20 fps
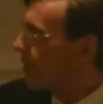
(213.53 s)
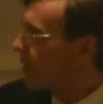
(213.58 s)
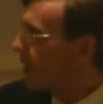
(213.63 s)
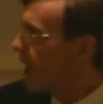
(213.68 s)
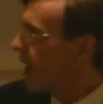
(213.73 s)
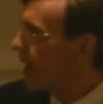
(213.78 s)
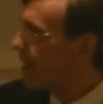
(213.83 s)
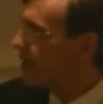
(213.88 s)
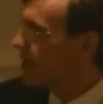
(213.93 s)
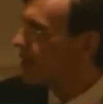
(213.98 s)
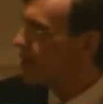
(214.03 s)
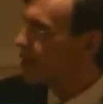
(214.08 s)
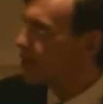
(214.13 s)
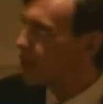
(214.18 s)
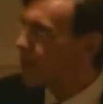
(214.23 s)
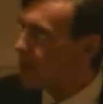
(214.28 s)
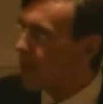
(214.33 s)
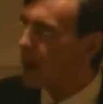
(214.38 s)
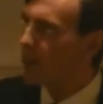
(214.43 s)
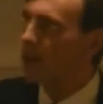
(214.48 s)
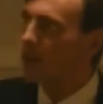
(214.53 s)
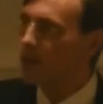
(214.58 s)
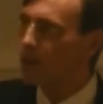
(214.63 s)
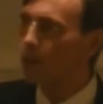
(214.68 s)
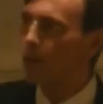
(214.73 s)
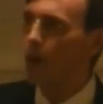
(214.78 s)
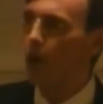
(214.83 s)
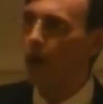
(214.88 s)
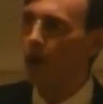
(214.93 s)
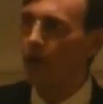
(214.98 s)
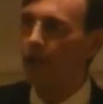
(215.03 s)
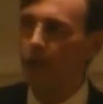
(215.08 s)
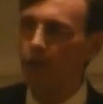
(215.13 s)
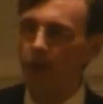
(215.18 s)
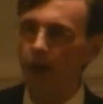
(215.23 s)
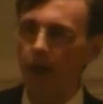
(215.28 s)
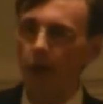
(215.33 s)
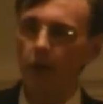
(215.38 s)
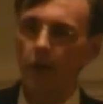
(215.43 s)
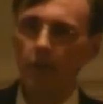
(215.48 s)
that the Republican Party, the
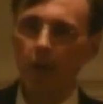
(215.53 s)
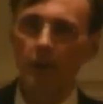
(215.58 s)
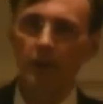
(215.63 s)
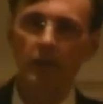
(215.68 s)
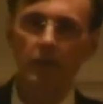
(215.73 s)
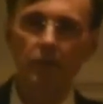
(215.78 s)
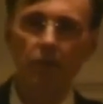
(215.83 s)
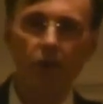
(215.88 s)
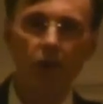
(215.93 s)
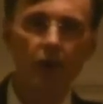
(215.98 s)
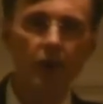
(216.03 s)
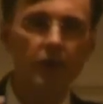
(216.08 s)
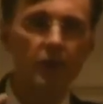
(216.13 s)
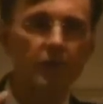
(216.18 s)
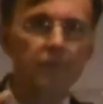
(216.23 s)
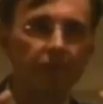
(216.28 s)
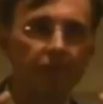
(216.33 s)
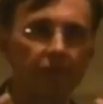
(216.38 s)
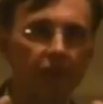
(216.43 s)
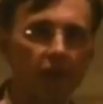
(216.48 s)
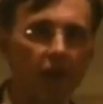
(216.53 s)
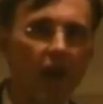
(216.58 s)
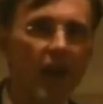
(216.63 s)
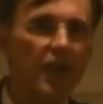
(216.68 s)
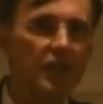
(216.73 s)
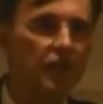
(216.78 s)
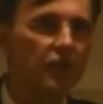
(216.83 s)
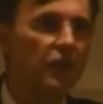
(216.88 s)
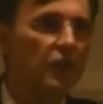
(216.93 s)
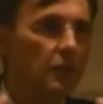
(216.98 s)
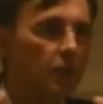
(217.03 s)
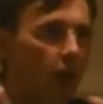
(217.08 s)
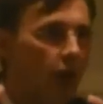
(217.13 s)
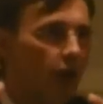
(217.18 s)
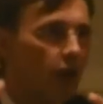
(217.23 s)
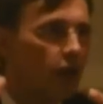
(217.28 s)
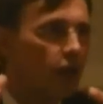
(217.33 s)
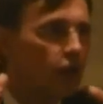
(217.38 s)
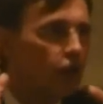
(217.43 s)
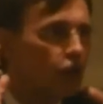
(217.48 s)
modern Republican Party, and the philosophy, the
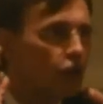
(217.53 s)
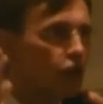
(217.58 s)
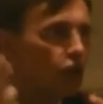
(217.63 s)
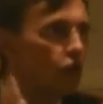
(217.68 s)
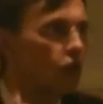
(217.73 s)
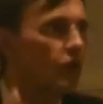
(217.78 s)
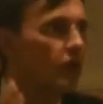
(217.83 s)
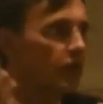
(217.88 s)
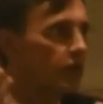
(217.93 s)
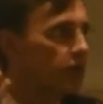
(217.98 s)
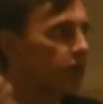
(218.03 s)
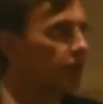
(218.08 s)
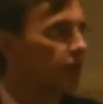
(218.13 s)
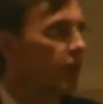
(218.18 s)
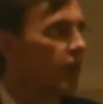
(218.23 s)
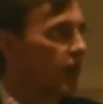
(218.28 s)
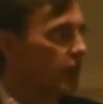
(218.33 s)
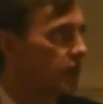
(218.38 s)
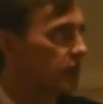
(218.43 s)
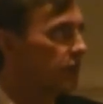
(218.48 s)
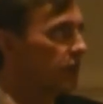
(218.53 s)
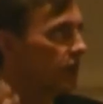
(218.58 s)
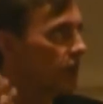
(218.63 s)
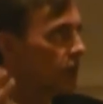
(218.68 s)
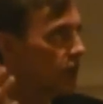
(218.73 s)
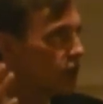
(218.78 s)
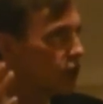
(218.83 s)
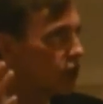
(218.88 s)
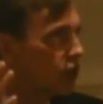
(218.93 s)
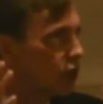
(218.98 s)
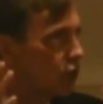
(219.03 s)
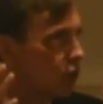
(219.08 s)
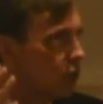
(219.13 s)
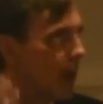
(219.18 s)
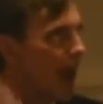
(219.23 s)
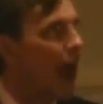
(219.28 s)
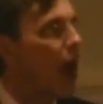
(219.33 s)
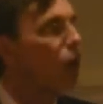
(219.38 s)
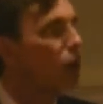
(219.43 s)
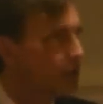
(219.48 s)
modern conservative philosophy is
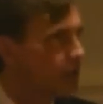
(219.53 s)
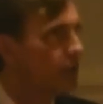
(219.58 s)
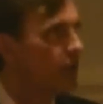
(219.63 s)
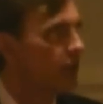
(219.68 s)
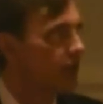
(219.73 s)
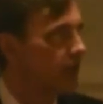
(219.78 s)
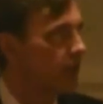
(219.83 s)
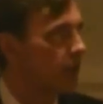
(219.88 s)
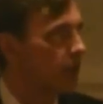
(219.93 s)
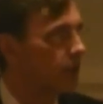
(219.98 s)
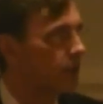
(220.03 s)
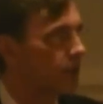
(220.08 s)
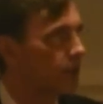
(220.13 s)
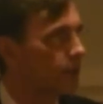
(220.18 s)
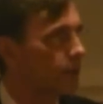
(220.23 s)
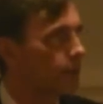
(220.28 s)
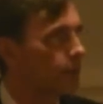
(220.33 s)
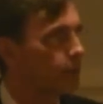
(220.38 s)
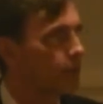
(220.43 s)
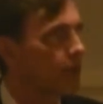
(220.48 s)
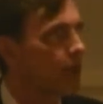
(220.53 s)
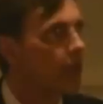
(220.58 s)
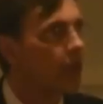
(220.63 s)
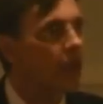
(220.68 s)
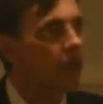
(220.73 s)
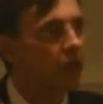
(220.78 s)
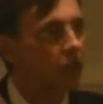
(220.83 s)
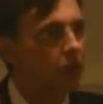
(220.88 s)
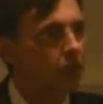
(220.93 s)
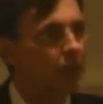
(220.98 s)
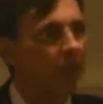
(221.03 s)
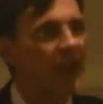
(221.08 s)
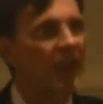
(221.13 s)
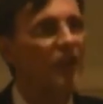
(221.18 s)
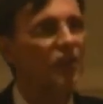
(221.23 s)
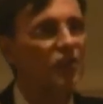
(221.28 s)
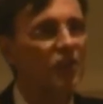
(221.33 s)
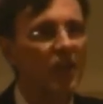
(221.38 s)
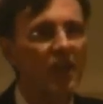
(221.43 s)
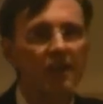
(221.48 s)
grounded in, is
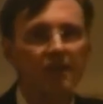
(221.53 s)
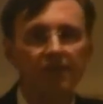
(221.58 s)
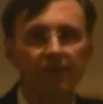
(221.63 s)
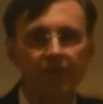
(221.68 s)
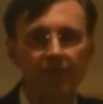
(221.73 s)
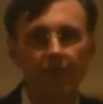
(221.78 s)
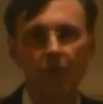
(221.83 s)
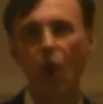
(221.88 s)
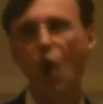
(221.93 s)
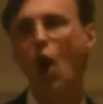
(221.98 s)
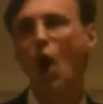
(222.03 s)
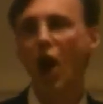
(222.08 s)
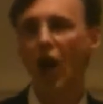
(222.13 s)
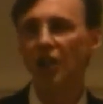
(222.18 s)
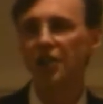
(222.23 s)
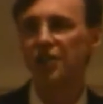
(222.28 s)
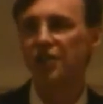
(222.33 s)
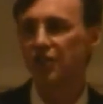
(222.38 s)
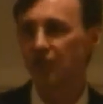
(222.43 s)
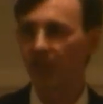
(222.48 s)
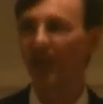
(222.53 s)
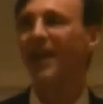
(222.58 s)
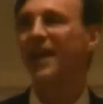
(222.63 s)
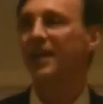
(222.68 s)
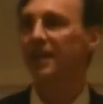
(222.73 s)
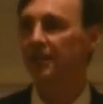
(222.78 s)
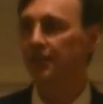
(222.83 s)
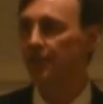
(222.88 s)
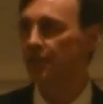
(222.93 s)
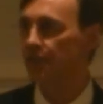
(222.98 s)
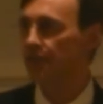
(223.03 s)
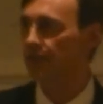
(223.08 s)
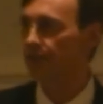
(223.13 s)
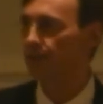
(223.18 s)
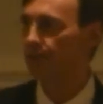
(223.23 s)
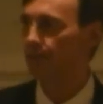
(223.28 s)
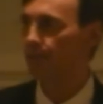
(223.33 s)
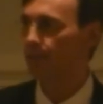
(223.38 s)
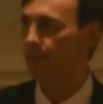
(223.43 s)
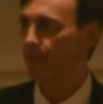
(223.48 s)
based on flawed
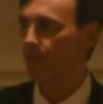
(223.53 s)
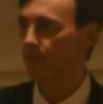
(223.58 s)
science.